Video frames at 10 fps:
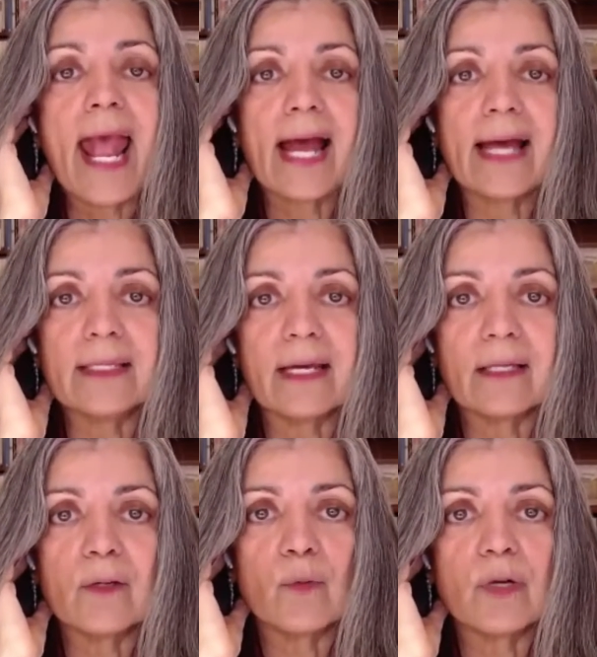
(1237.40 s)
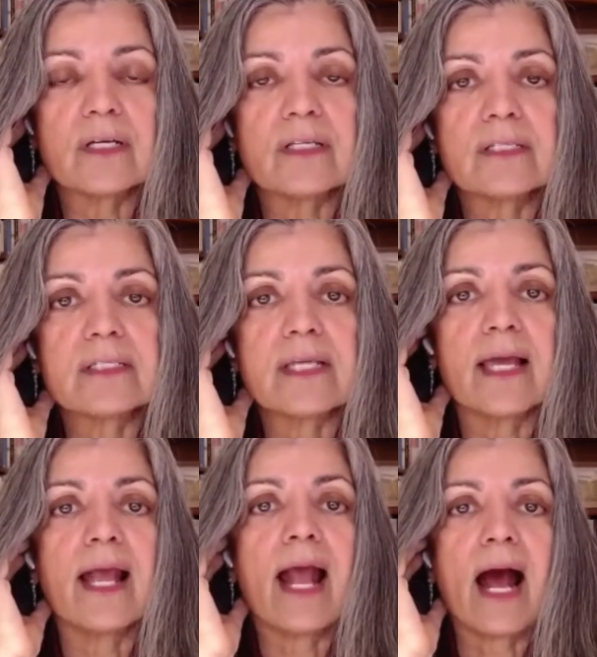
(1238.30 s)
and the other was
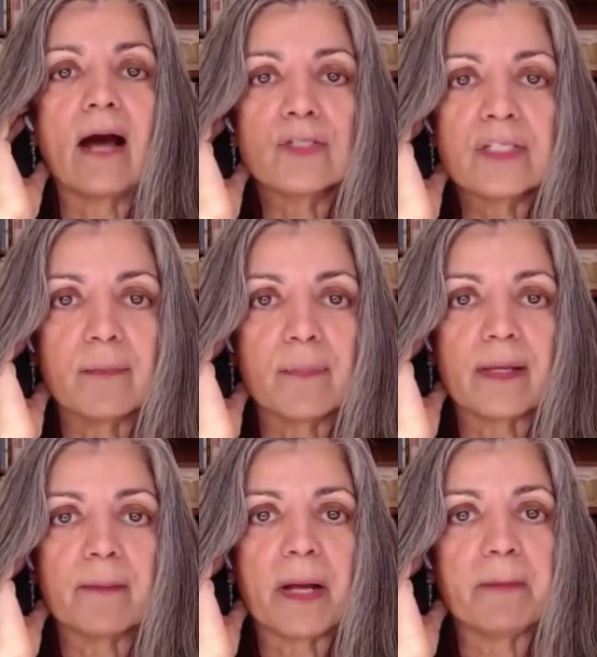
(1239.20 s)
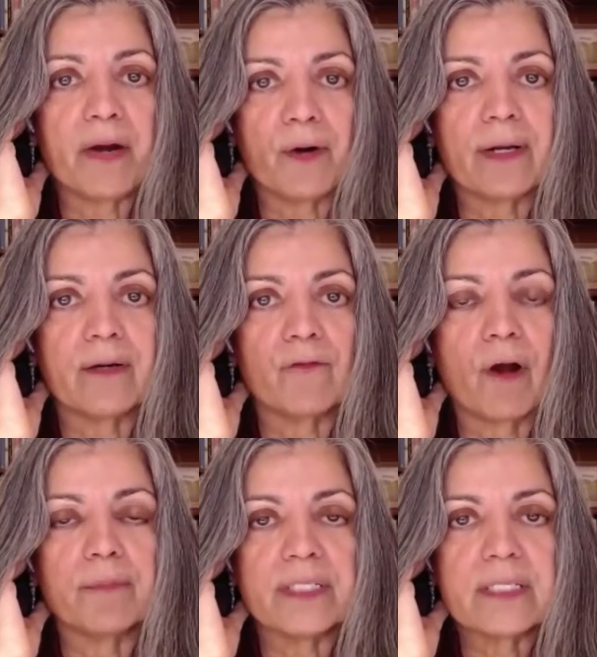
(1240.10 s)
Housekeeping by Marilyn
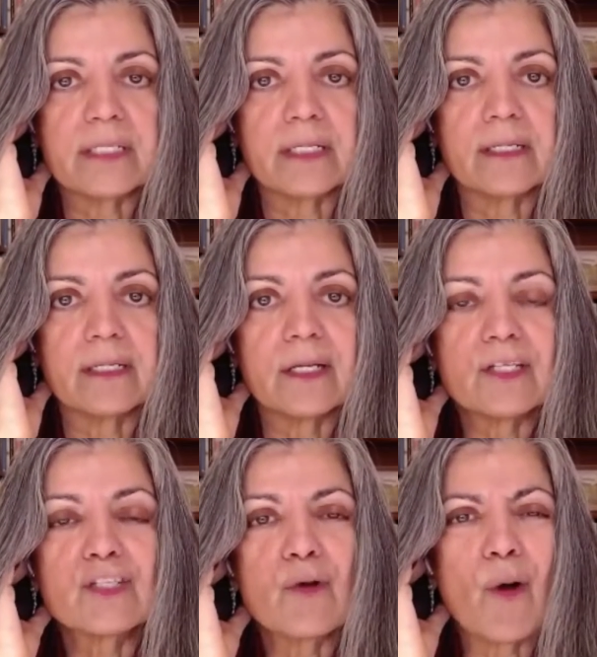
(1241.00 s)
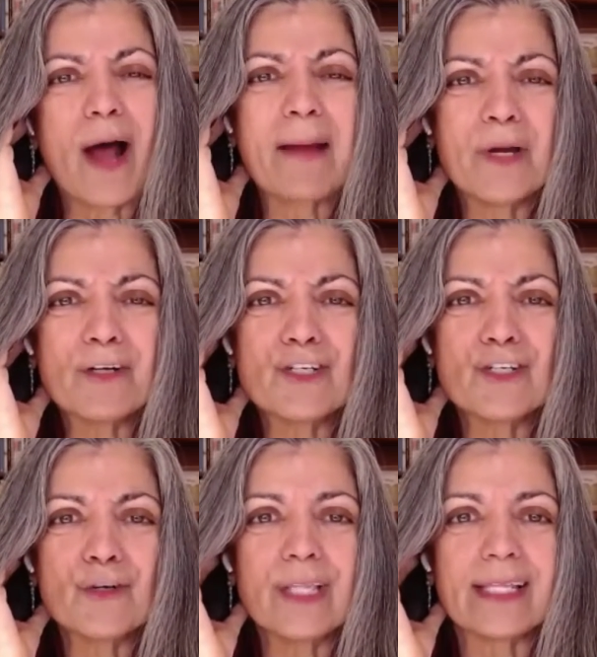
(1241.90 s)
Robinson. So I'm not
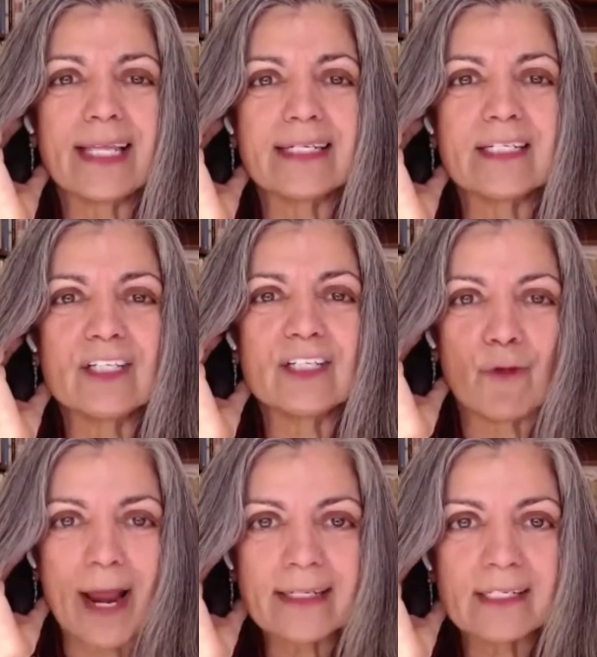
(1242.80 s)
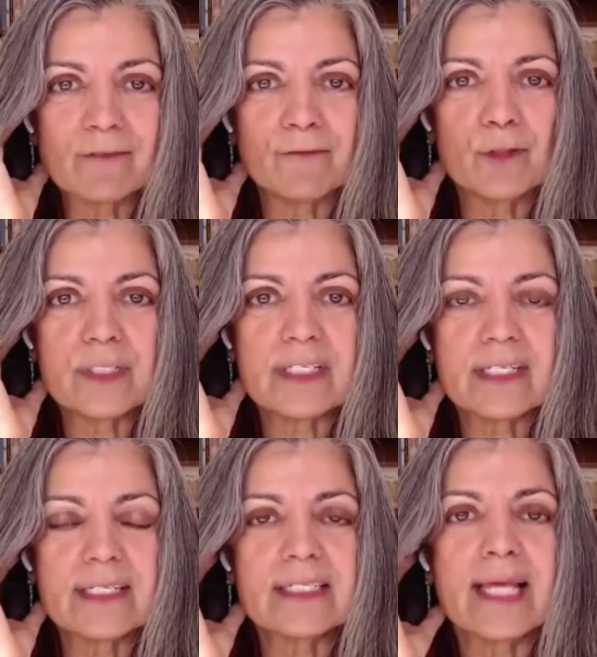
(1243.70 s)
sure that they're direct
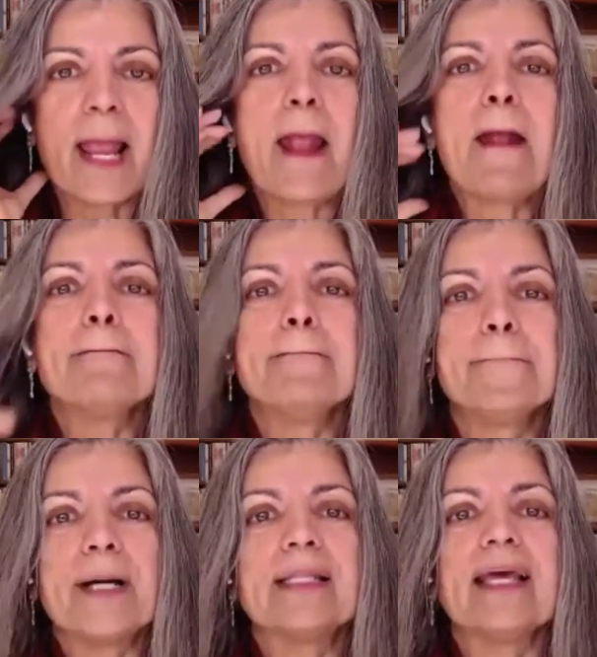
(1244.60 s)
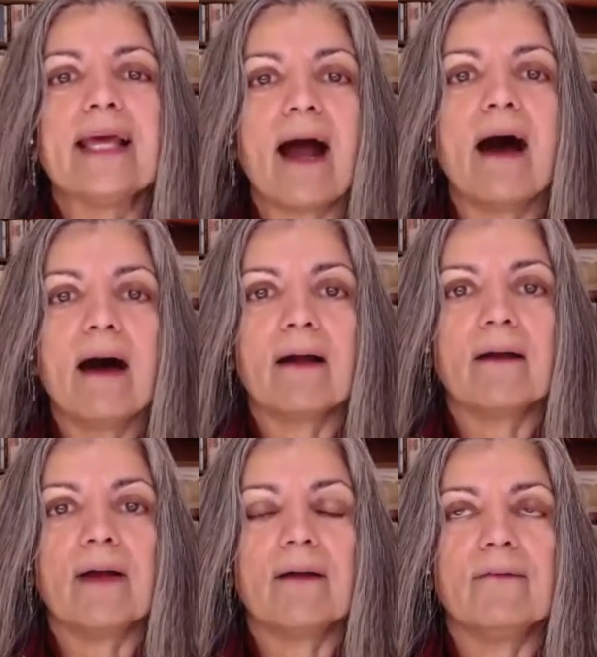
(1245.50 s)
influences, but they
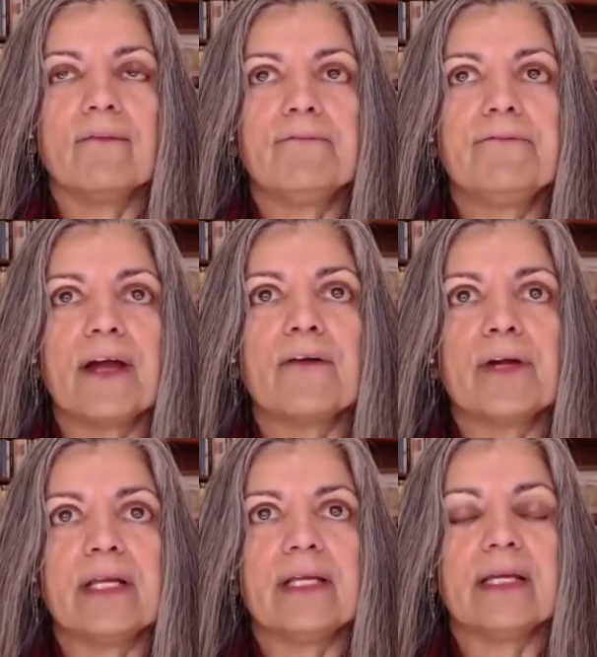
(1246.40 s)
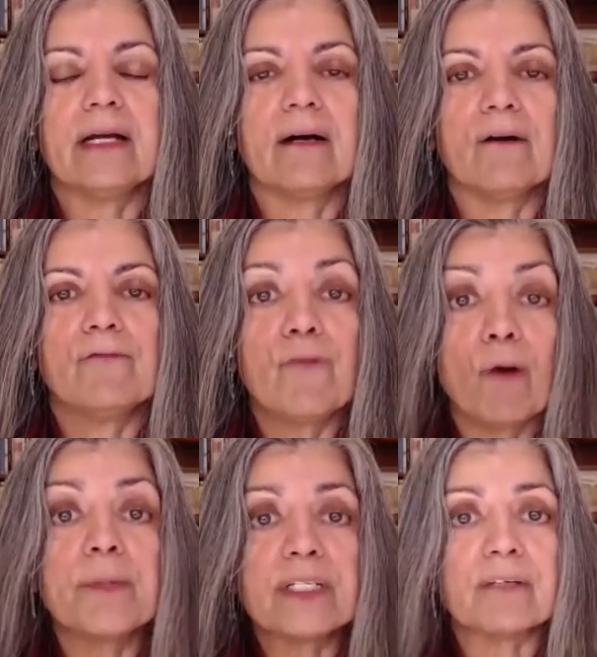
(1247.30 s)
are very
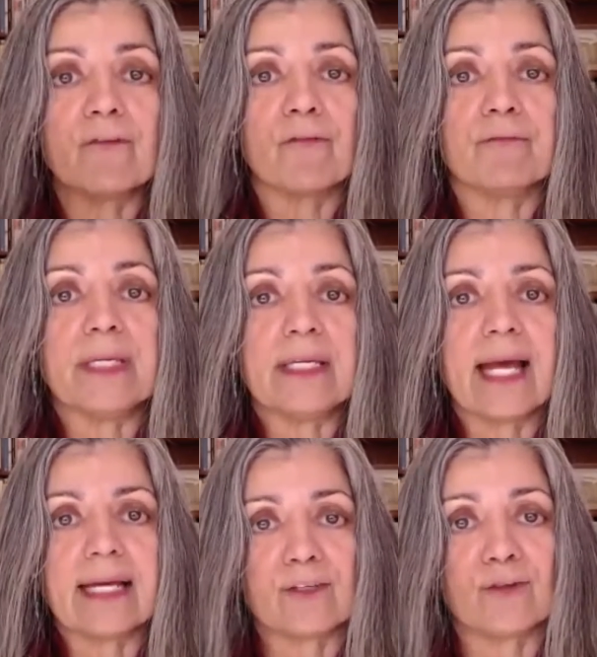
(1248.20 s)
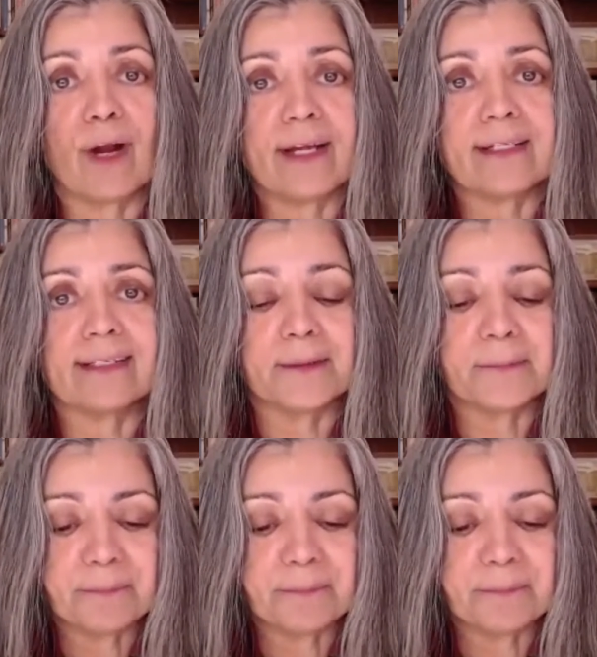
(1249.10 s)
formative of me as a writer.